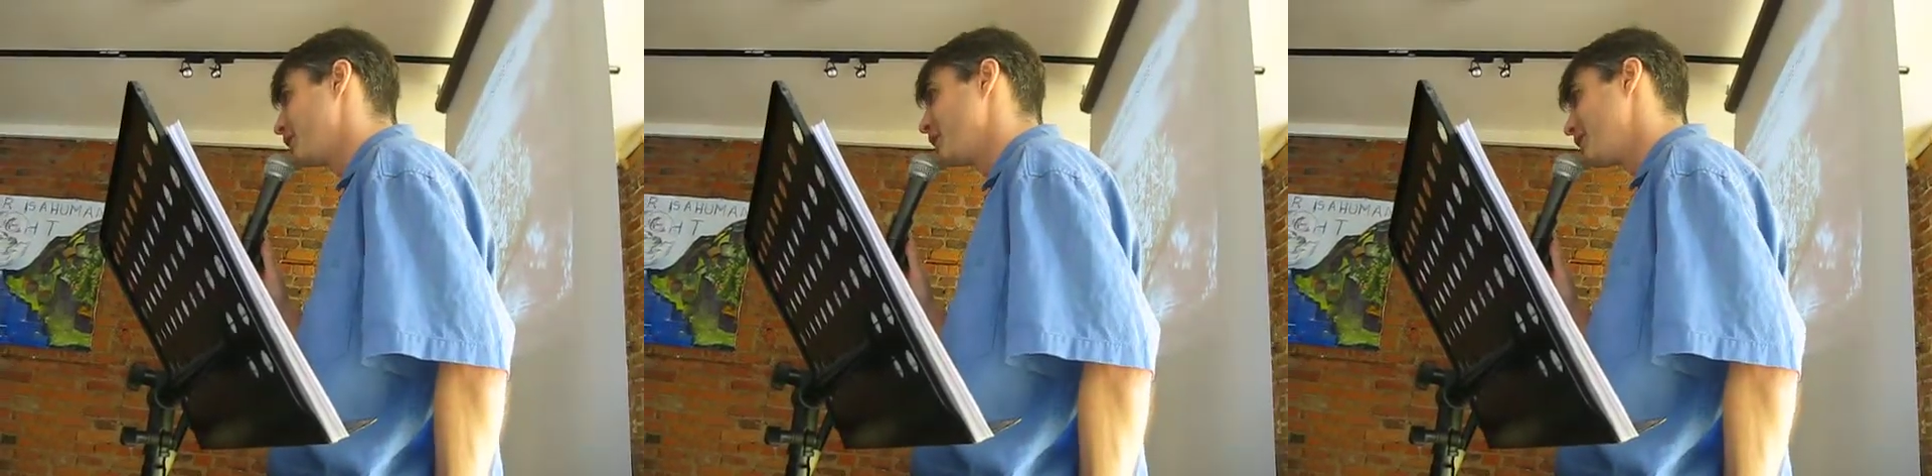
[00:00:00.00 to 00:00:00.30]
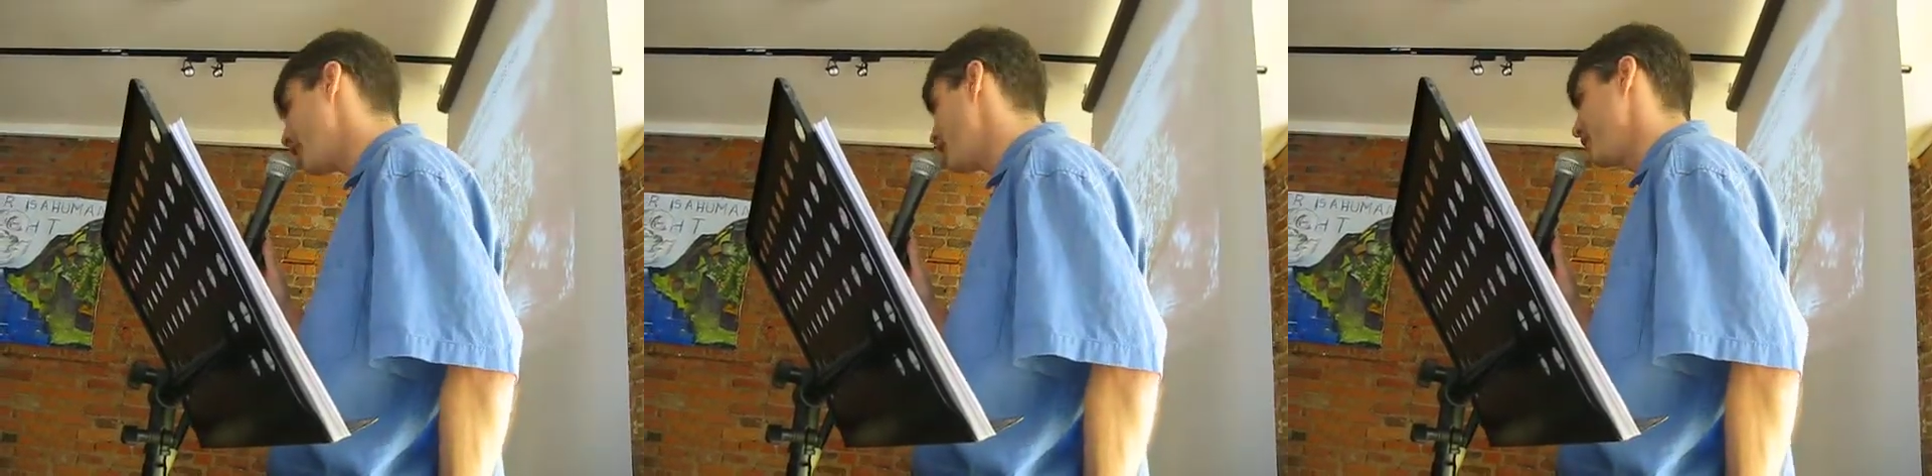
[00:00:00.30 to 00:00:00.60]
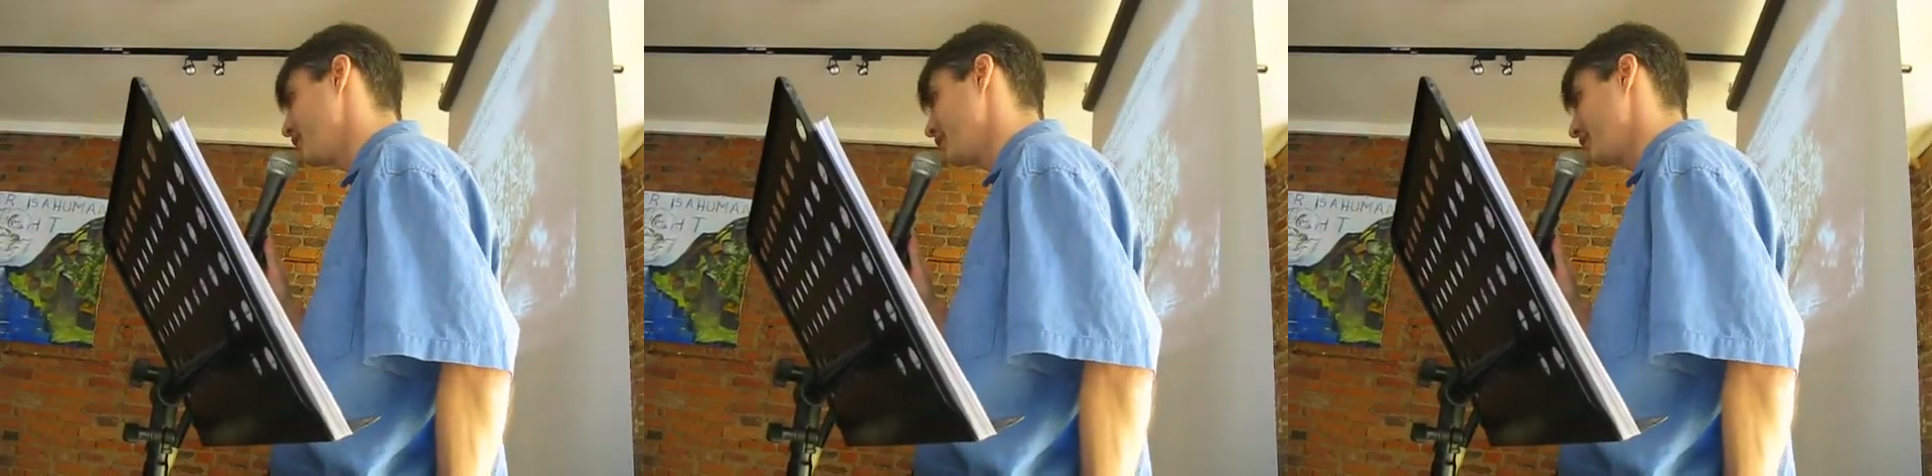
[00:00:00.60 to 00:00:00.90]

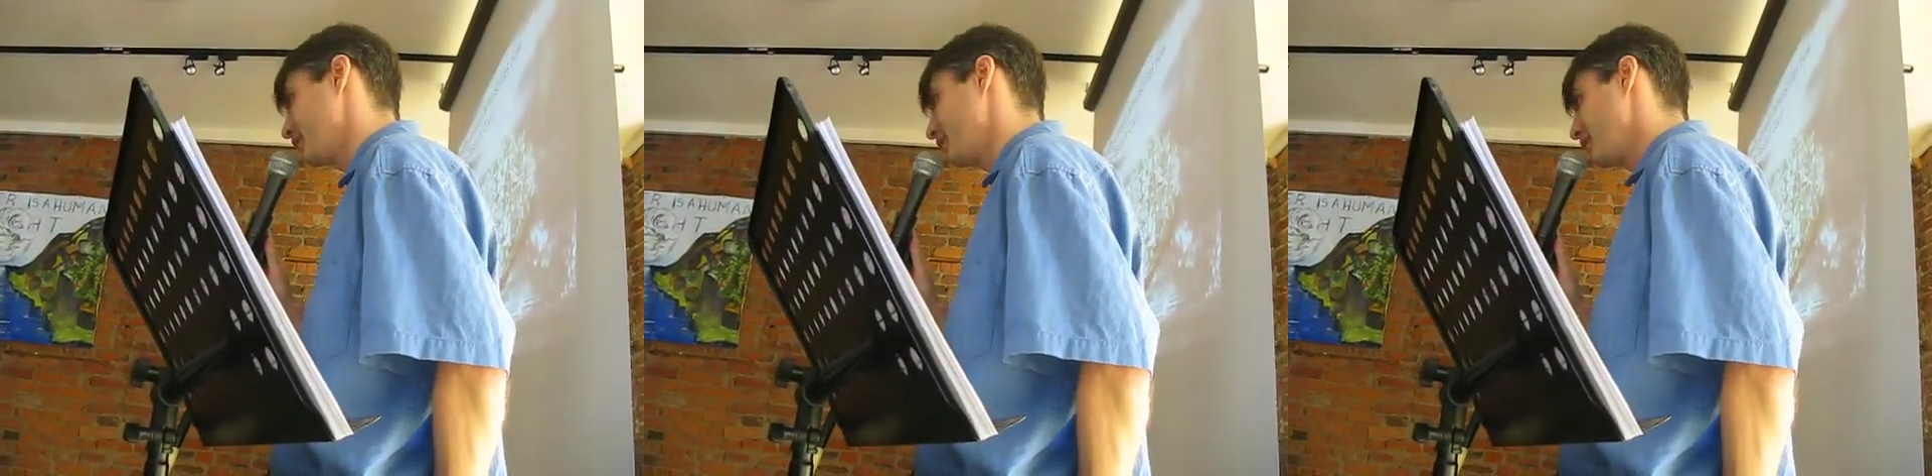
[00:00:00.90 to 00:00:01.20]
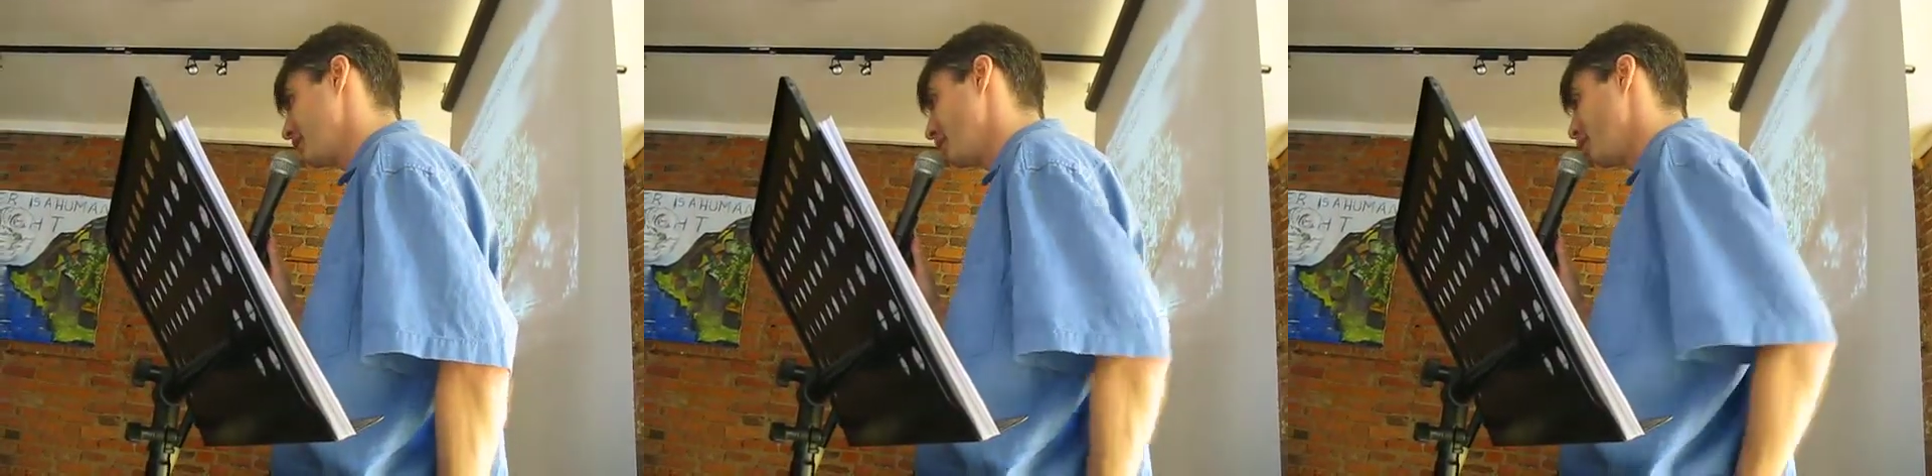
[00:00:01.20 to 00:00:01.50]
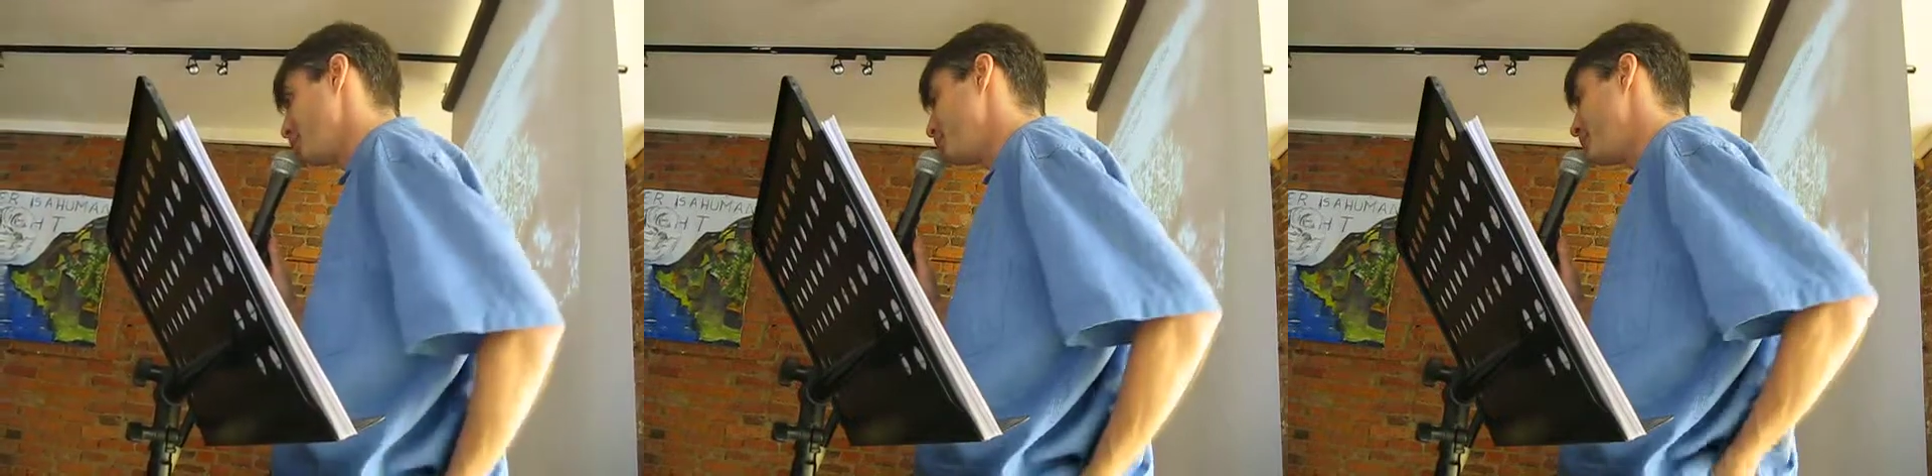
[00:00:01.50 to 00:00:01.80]
Nothing.
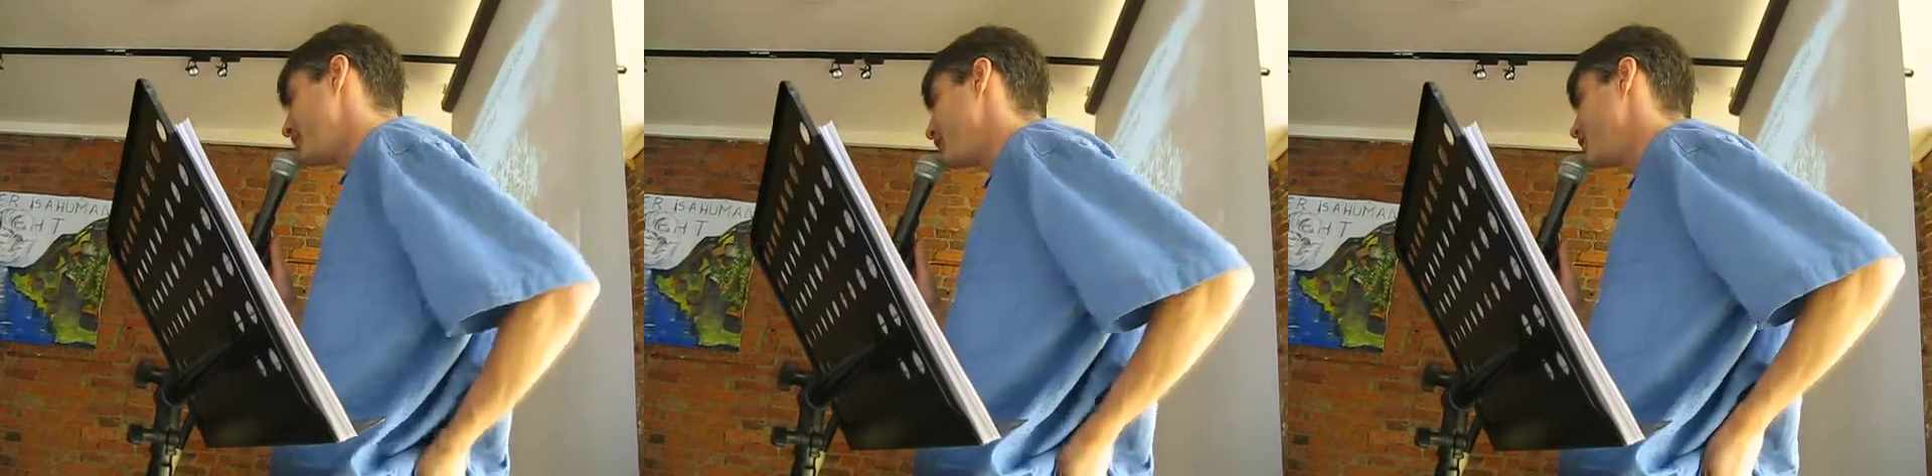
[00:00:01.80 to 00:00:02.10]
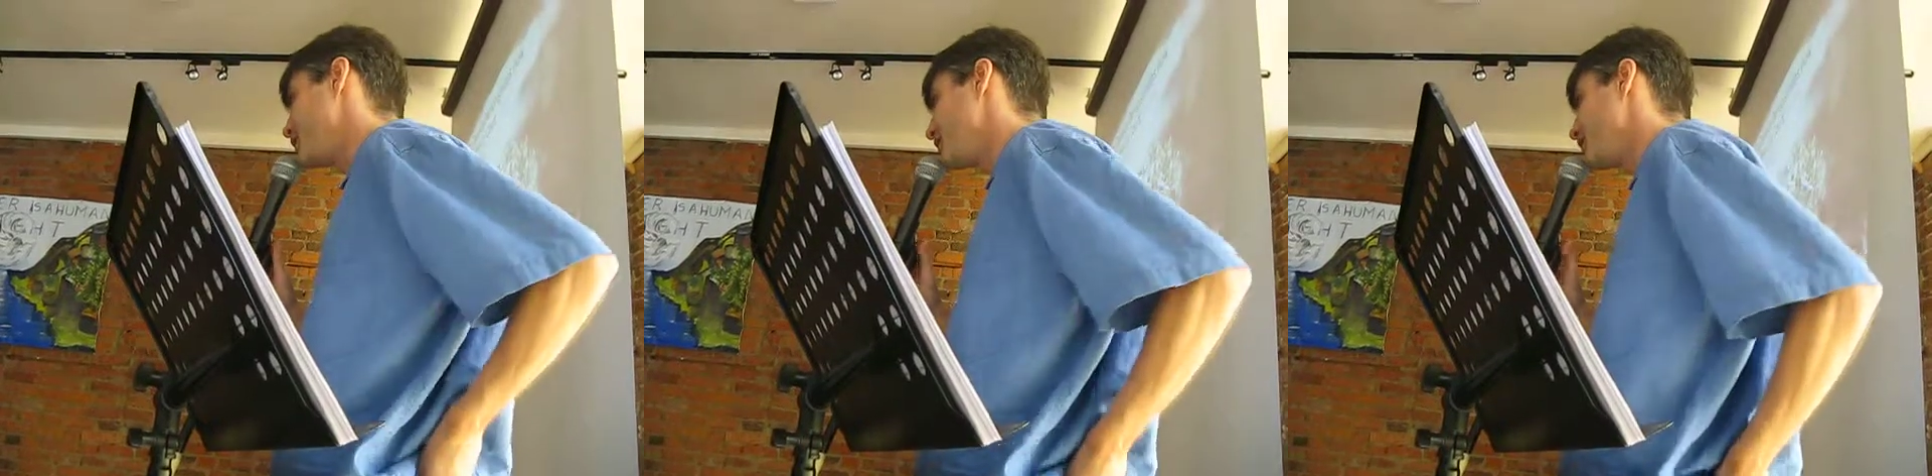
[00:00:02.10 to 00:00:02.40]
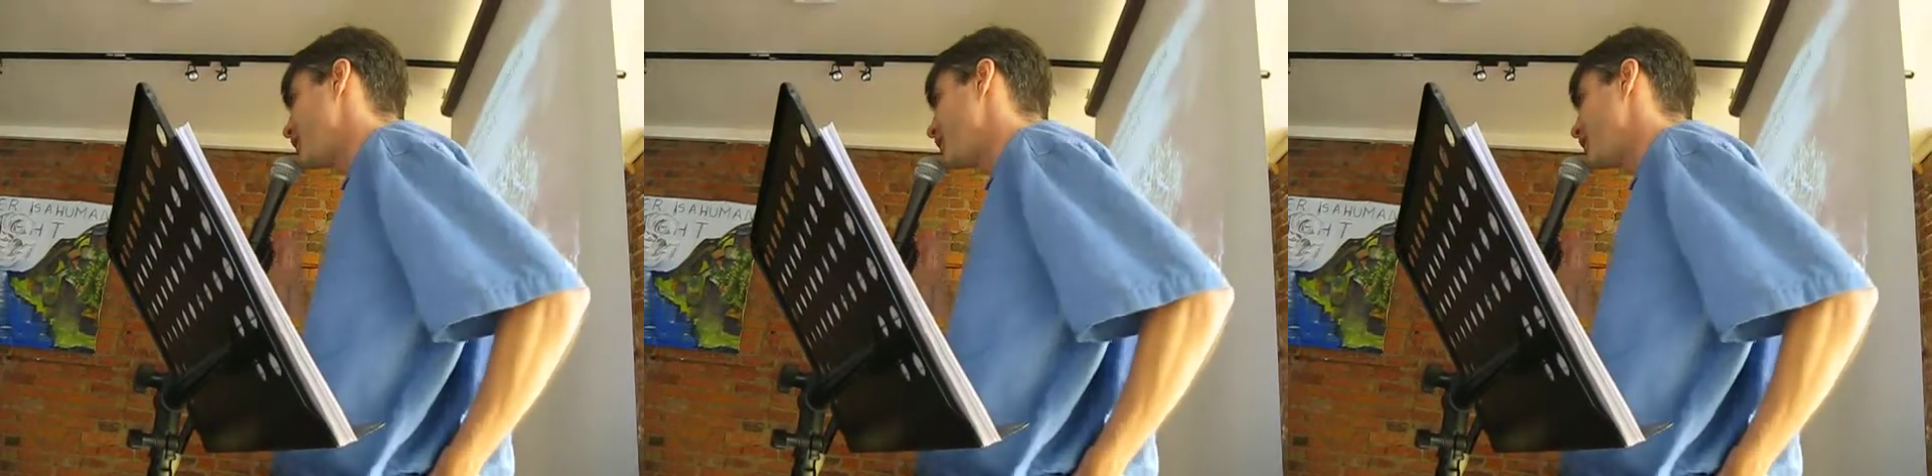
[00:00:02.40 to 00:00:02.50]
Because she did